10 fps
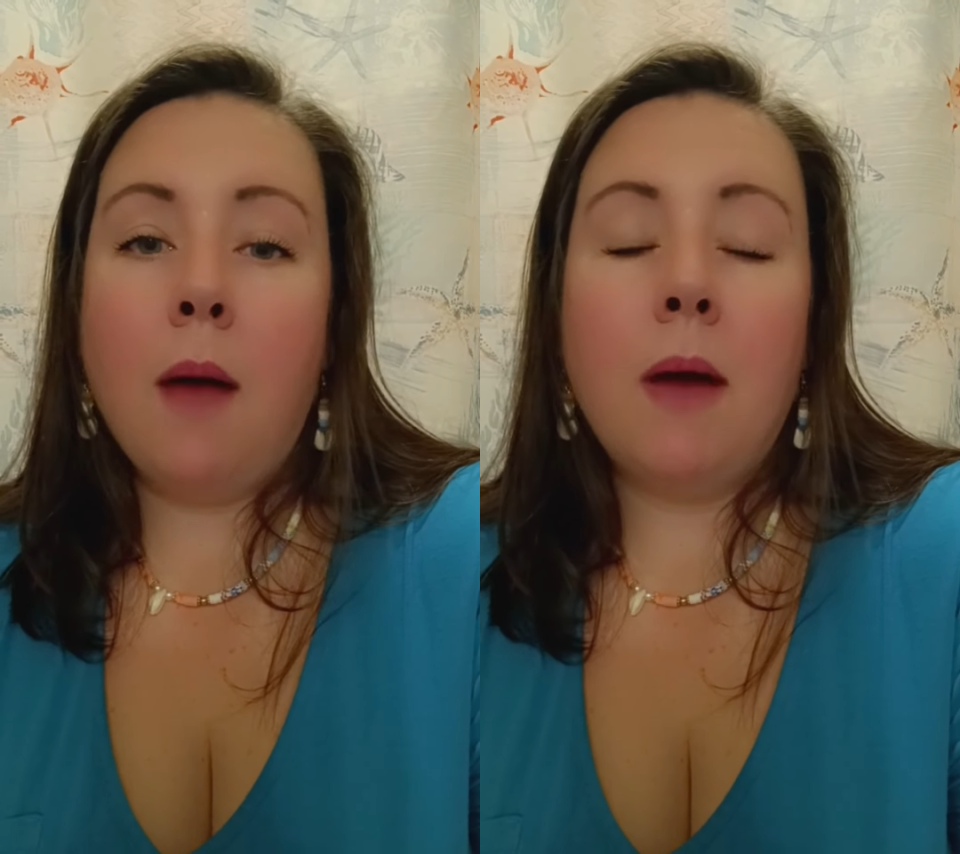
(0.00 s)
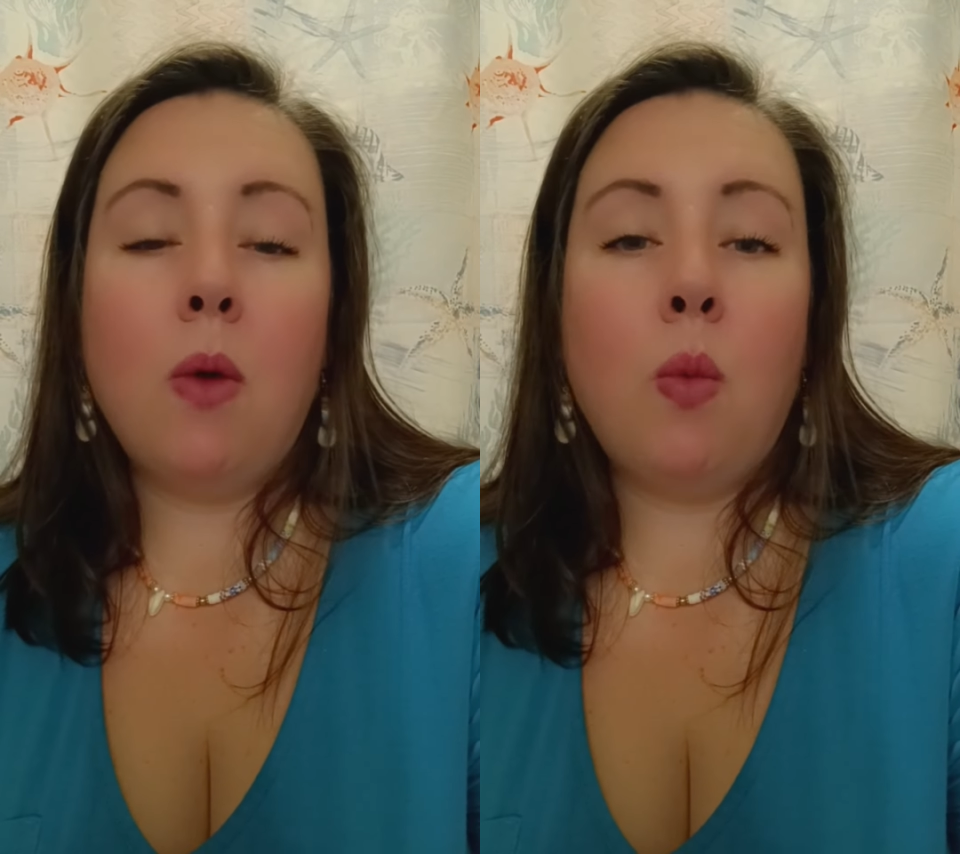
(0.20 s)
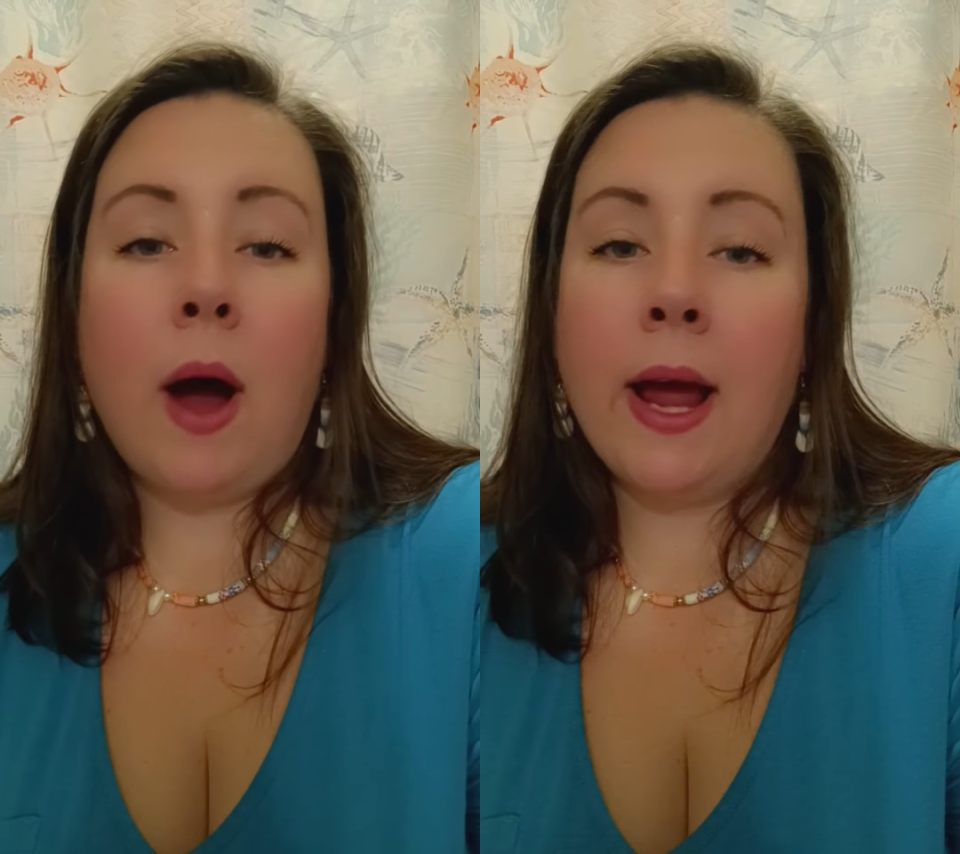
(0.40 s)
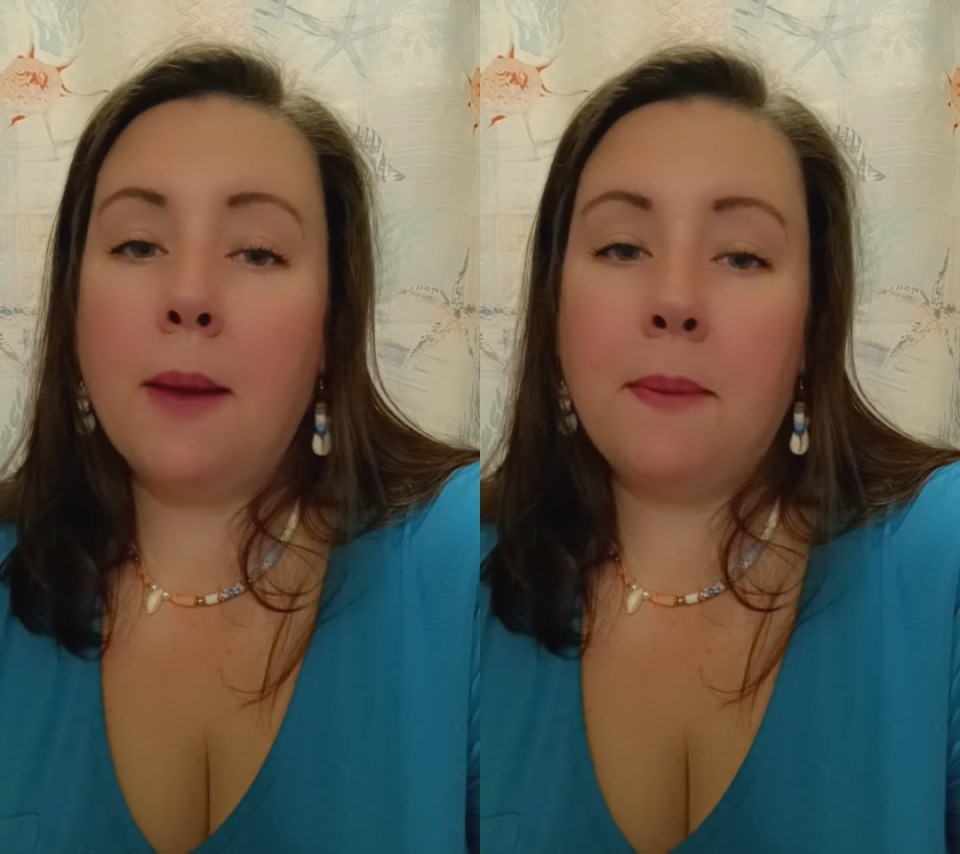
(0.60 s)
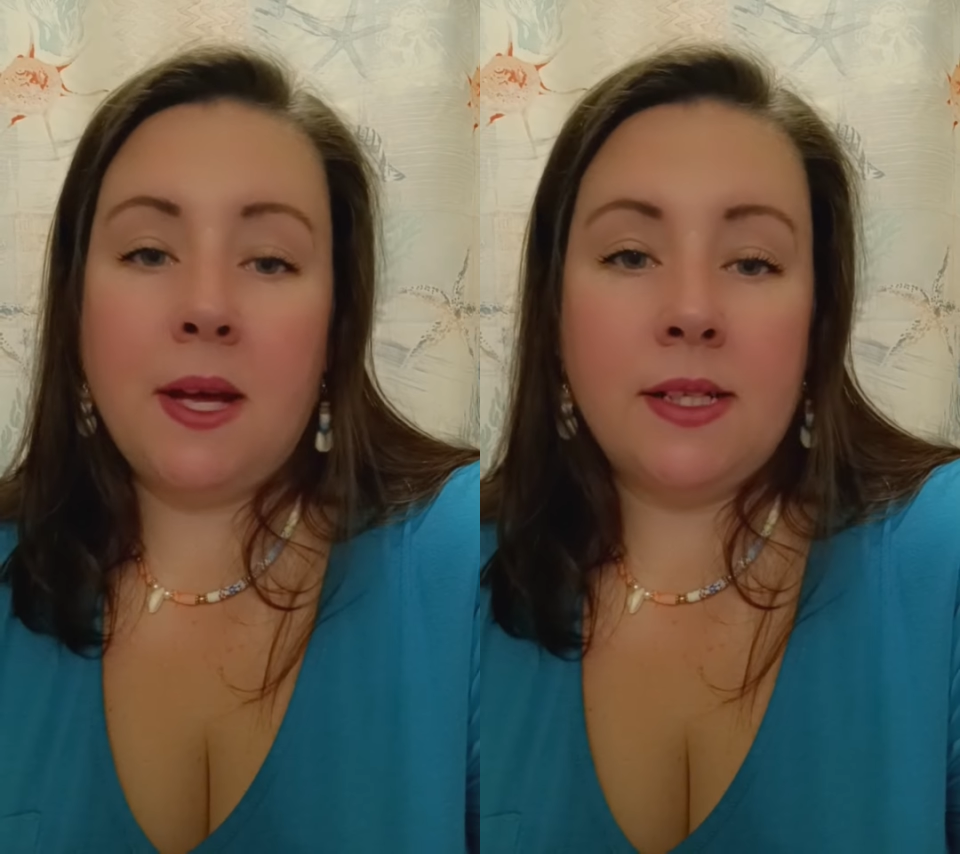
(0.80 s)

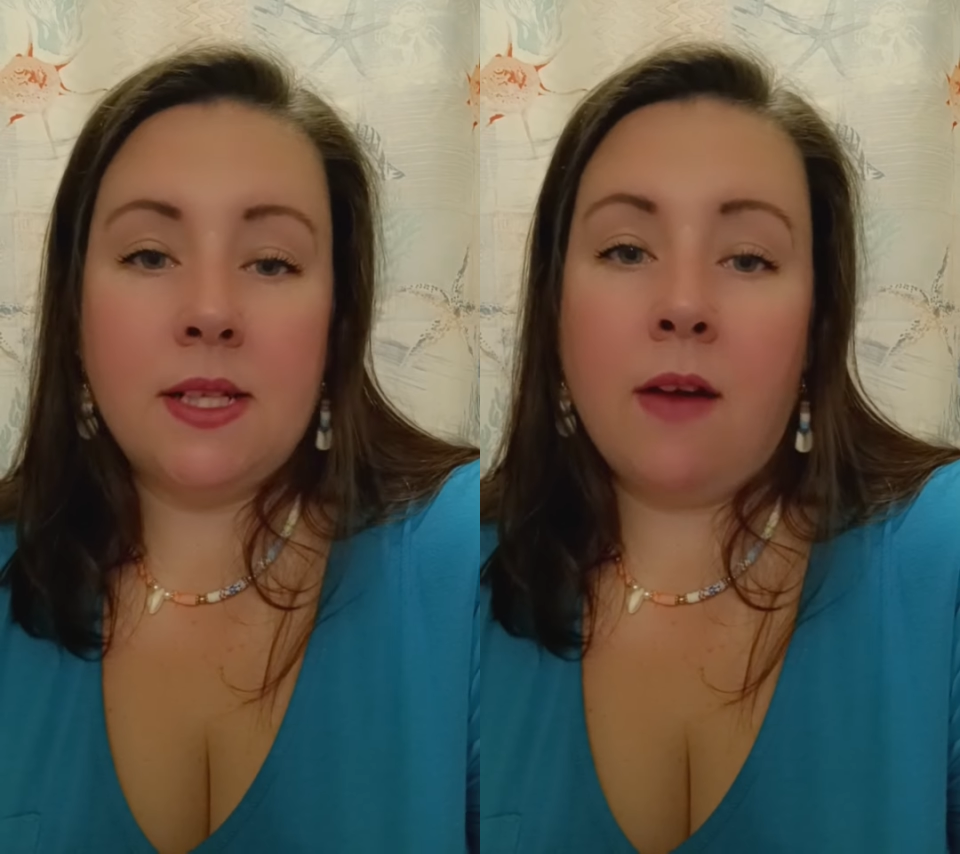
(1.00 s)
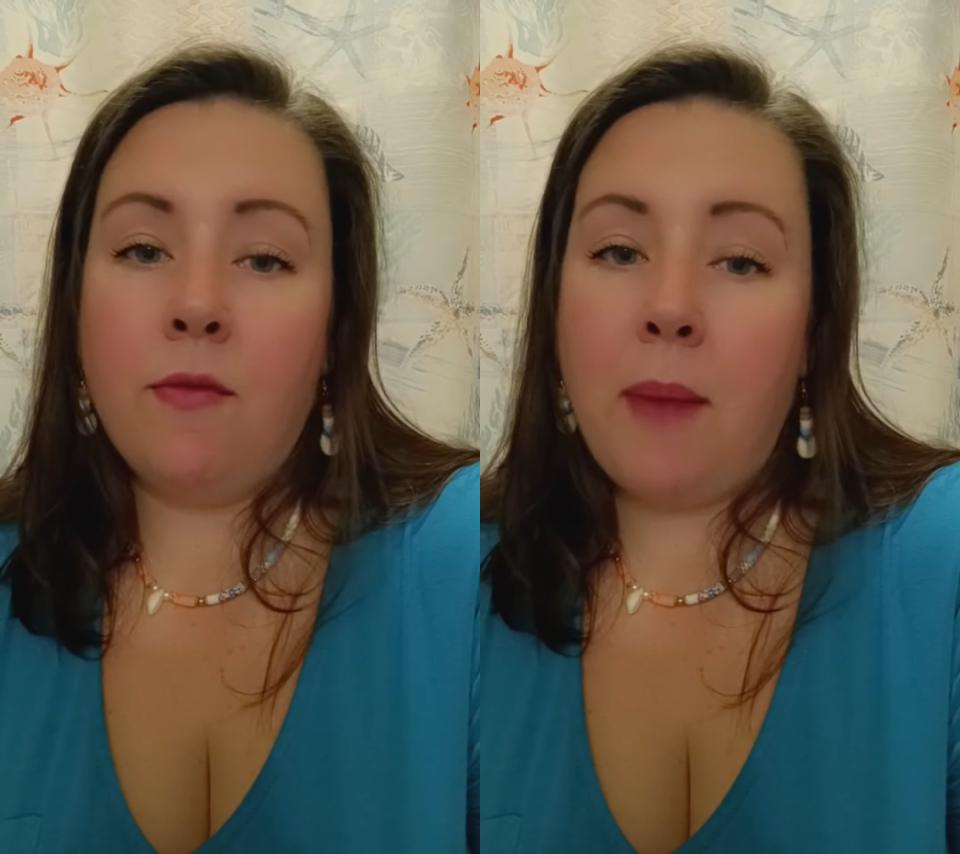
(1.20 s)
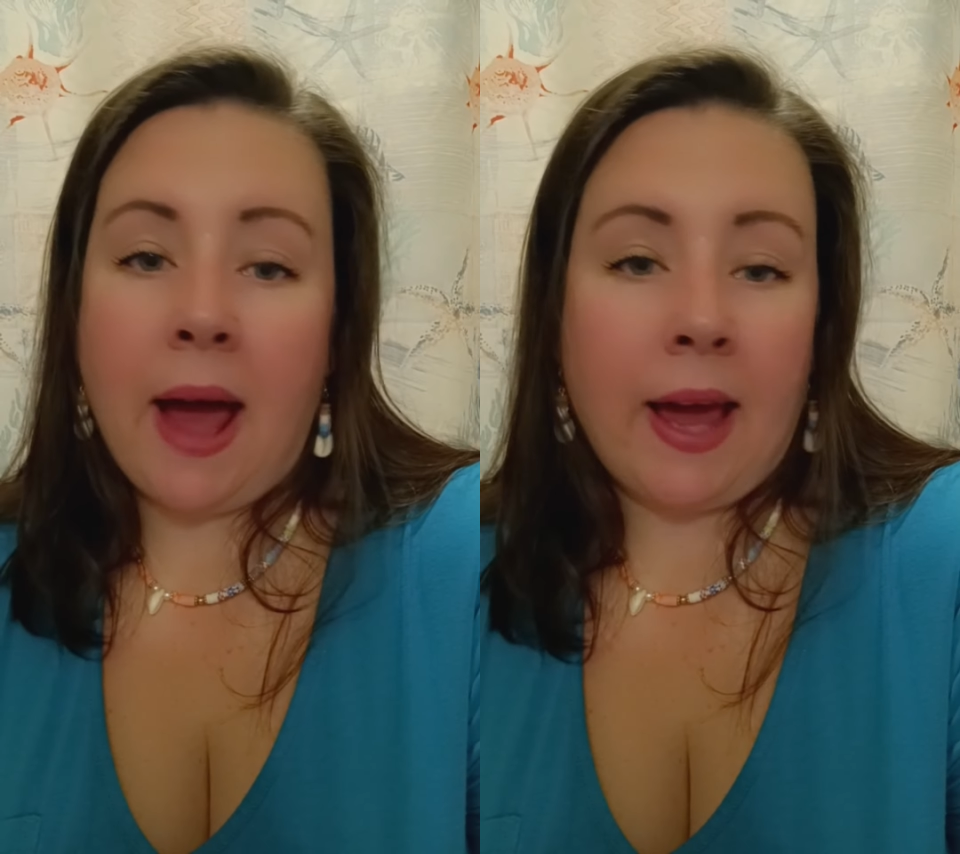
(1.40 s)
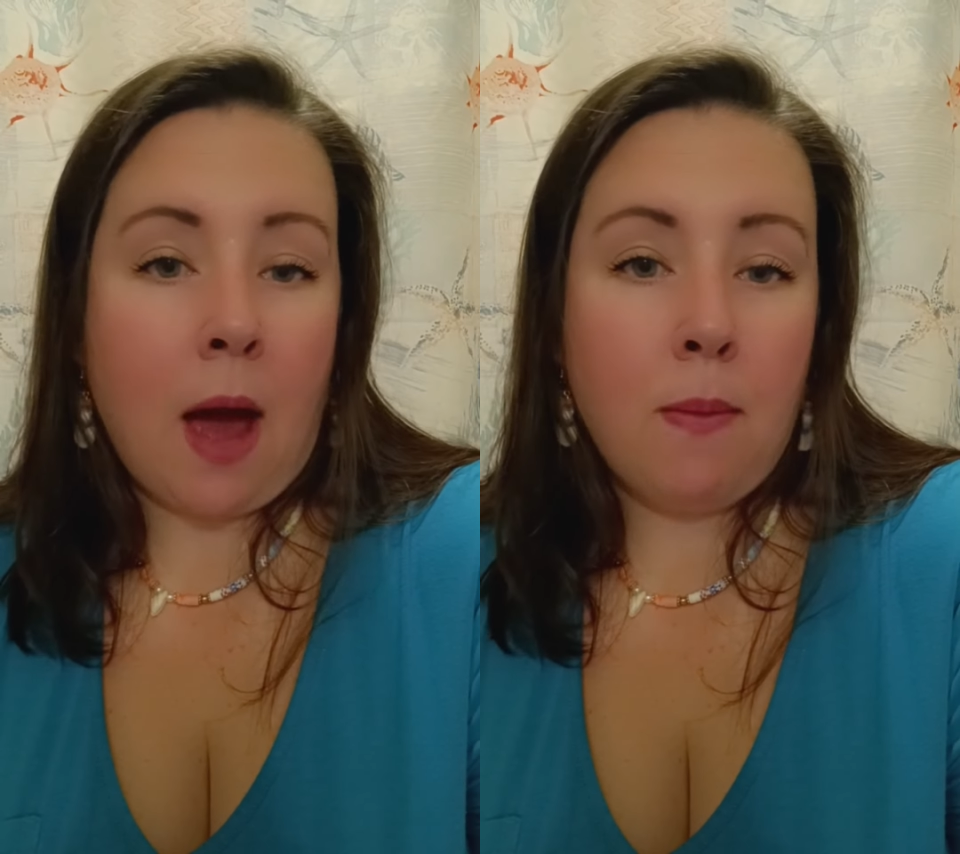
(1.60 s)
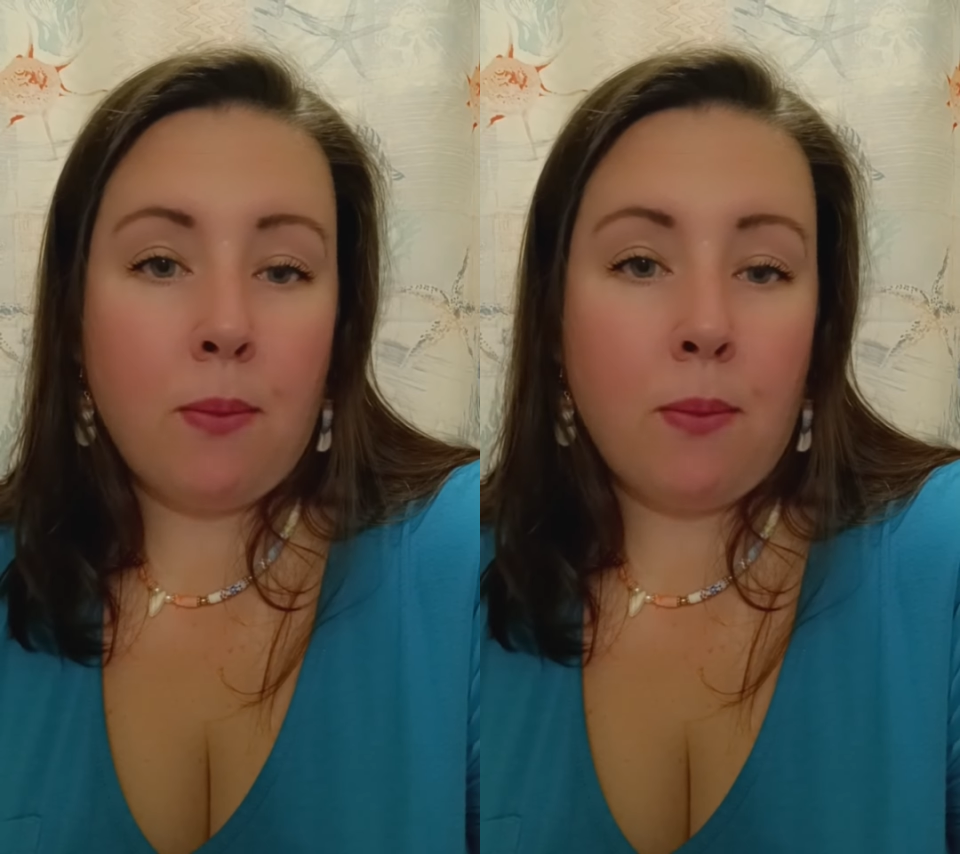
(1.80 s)
white piece of baguette